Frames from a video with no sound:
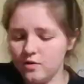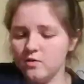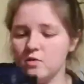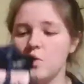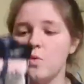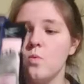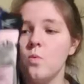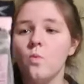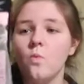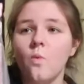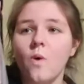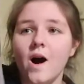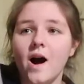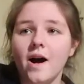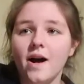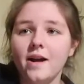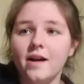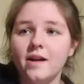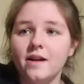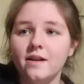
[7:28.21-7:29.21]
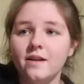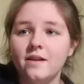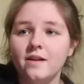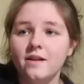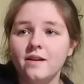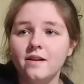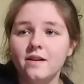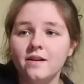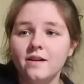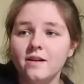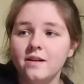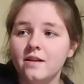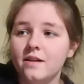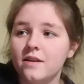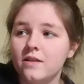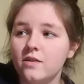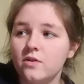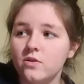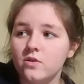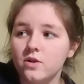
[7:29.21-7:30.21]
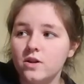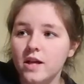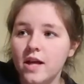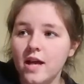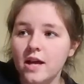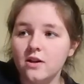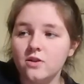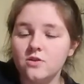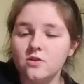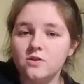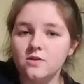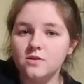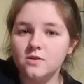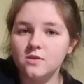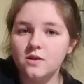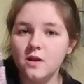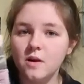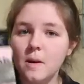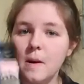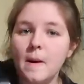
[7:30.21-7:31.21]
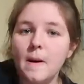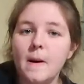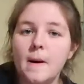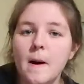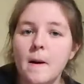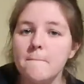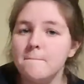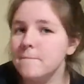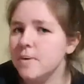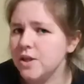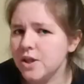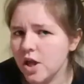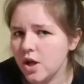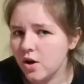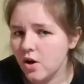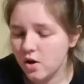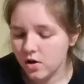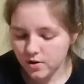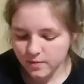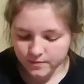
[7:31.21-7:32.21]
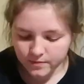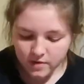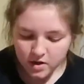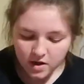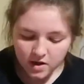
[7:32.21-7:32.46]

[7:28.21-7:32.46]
I don't know why they're on hangers, but they are.